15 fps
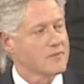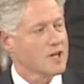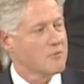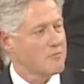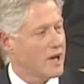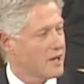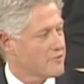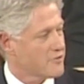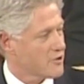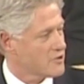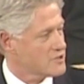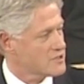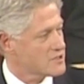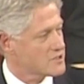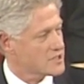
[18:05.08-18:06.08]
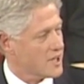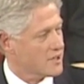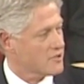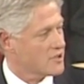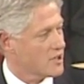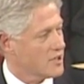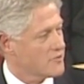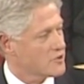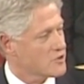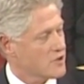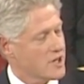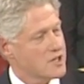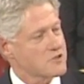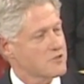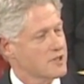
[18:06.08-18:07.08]
my first Secretary of the
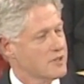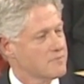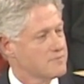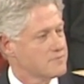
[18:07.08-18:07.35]
Treasury,